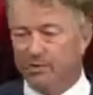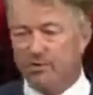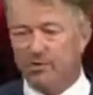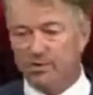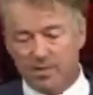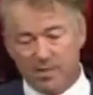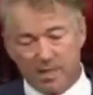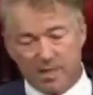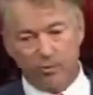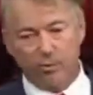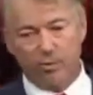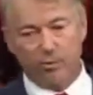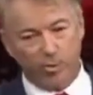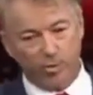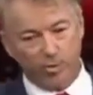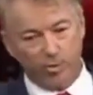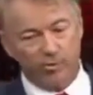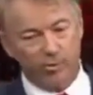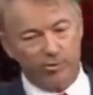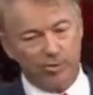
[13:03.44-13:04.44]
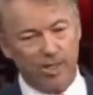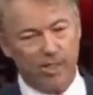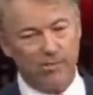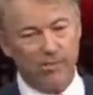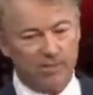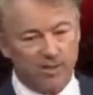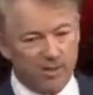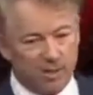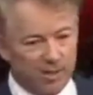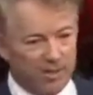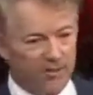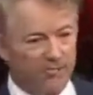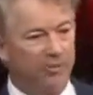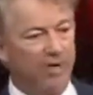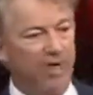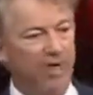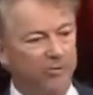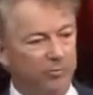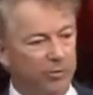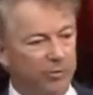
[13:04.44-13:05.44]
it to the 10-year-old the same as the
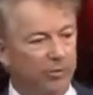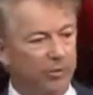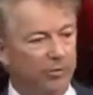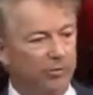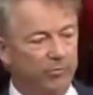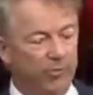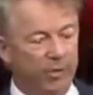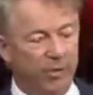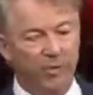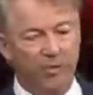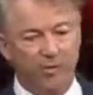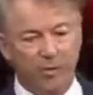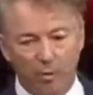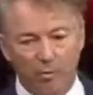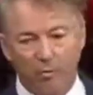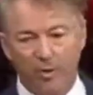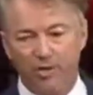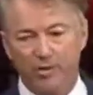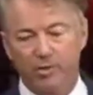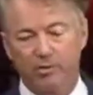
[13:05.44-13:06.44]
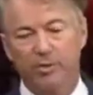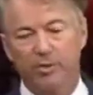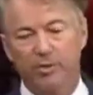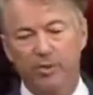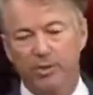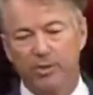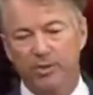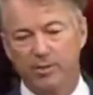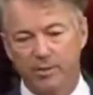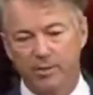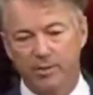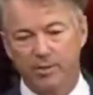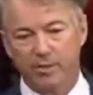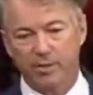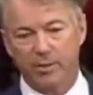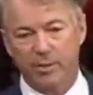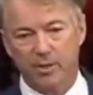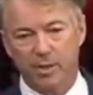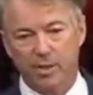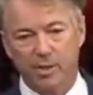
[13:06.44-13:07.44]
85-year-old? No, that's ridiculous.
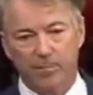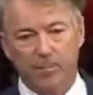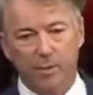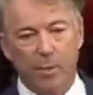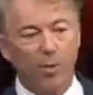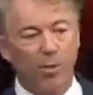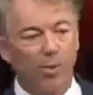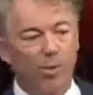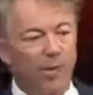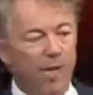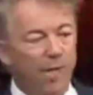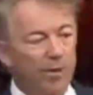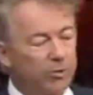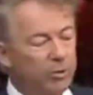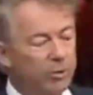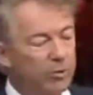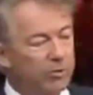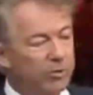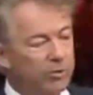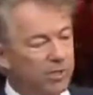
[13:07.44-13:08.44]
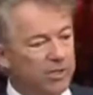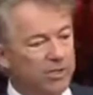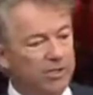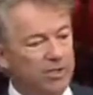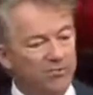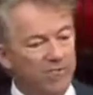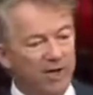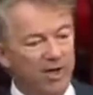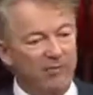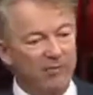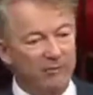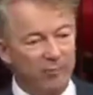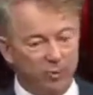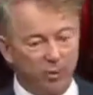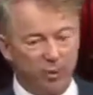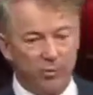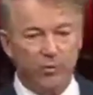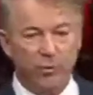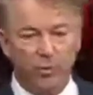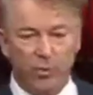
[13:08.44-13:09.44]
But what about 2
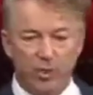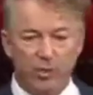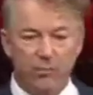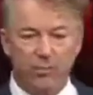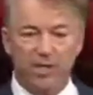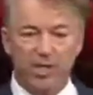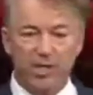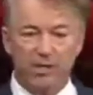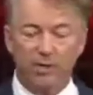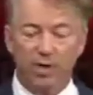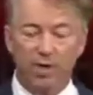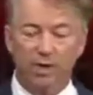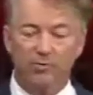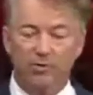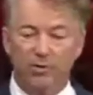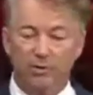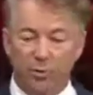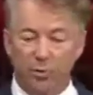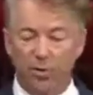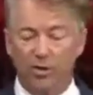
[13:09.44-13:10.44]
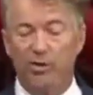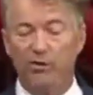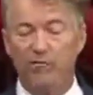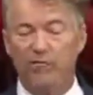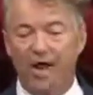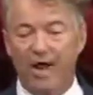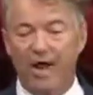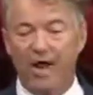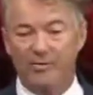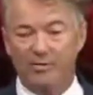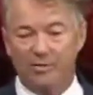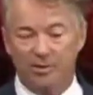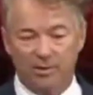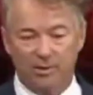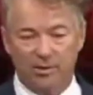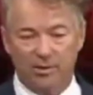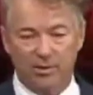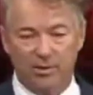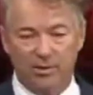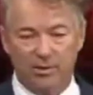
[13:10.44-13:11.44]
65-year-olds, and one of them's had COVID and one of them
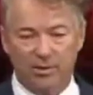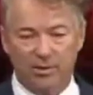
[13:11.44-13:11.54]
hasn't?